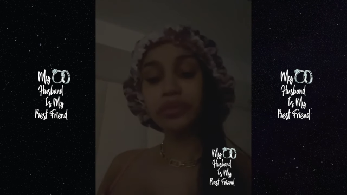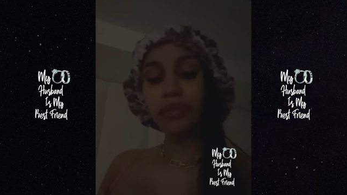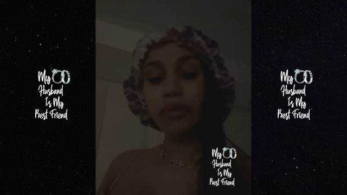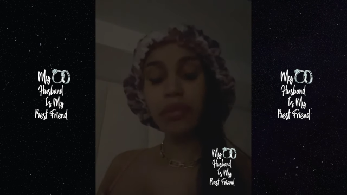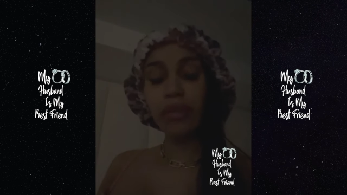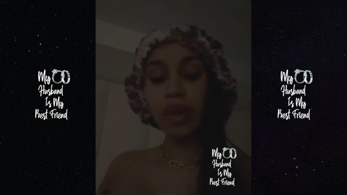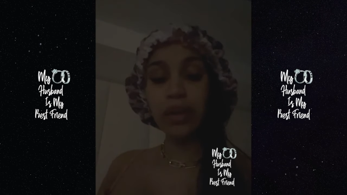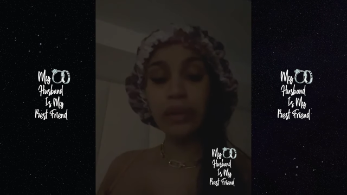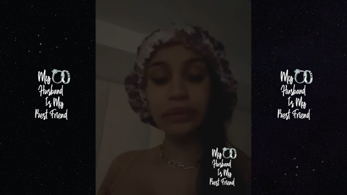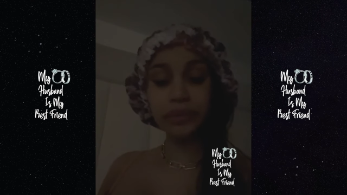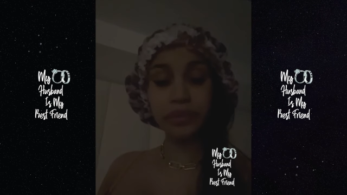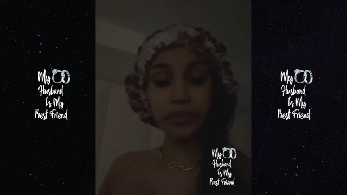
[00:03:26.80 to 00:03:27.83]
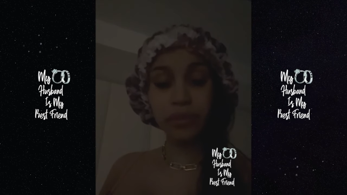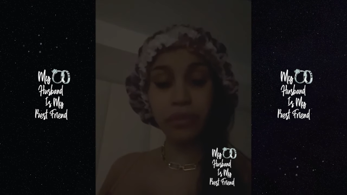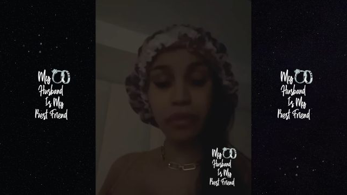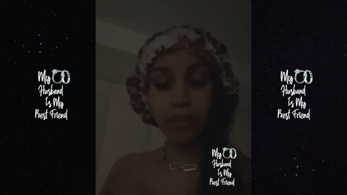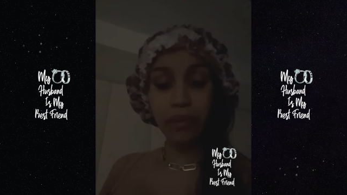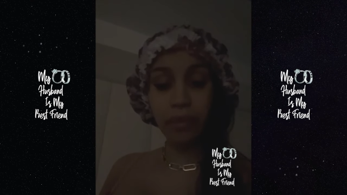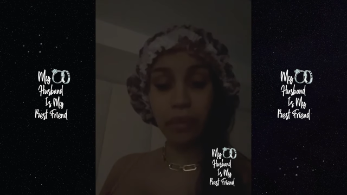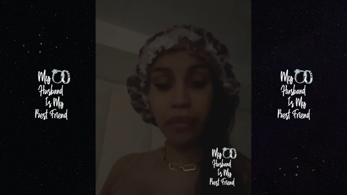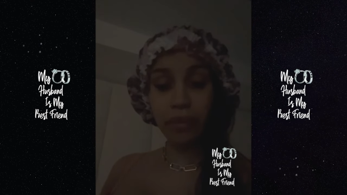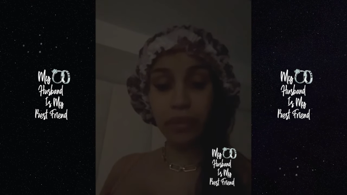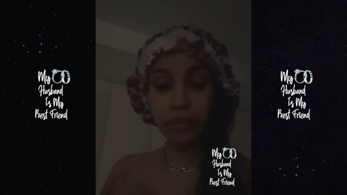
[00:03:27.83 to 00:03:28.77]

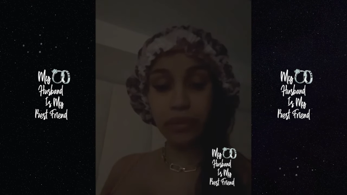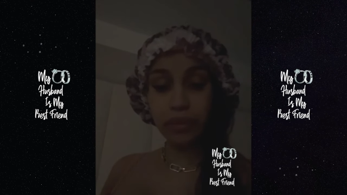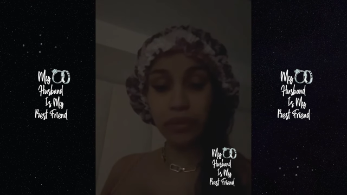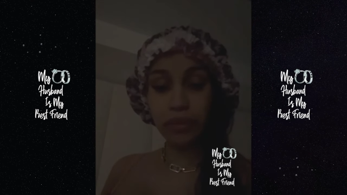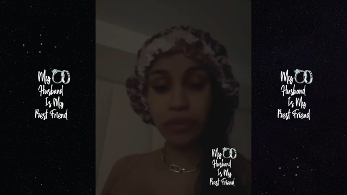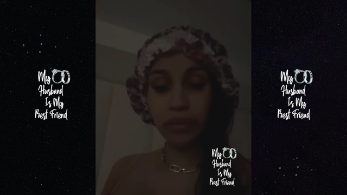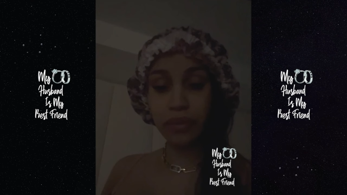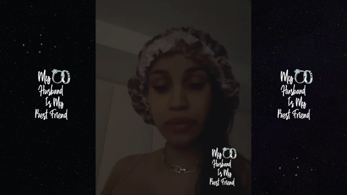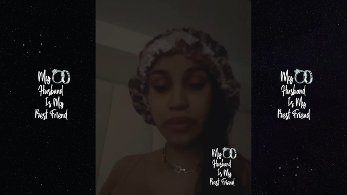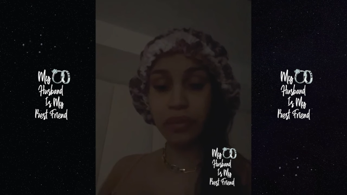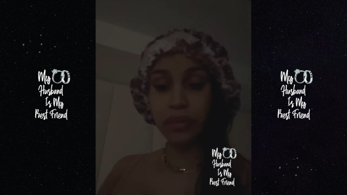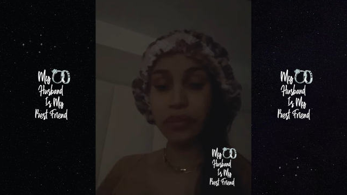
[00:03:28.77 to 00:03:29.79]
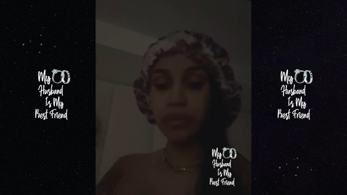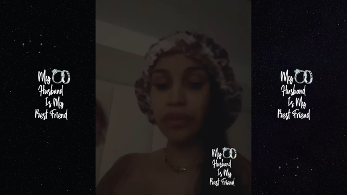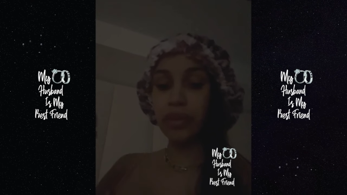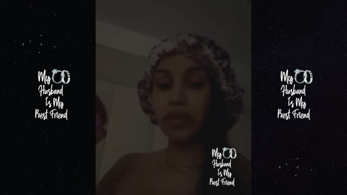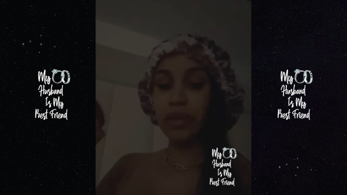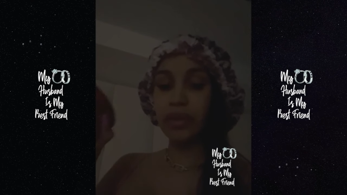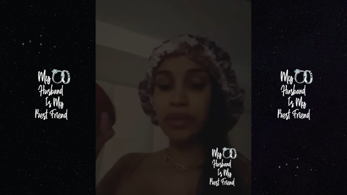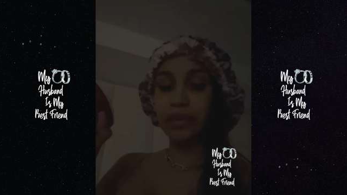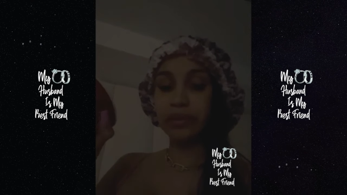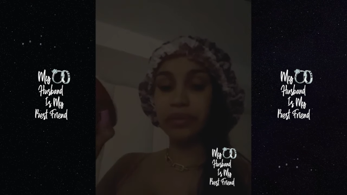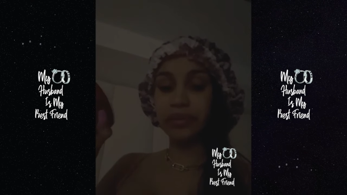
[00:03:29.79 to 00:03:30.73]

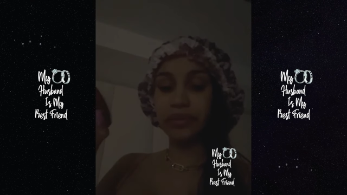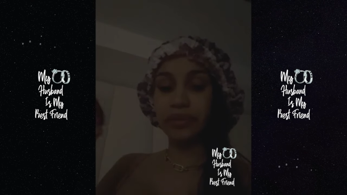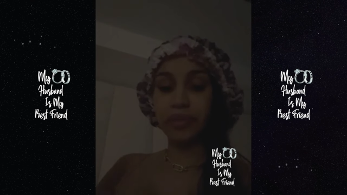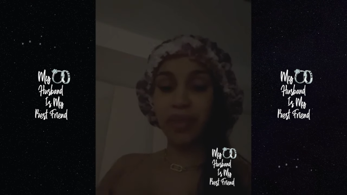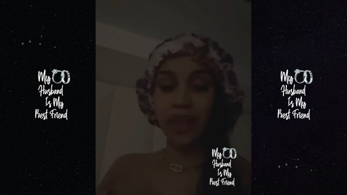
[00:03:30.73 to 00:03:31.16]
Nothing is said.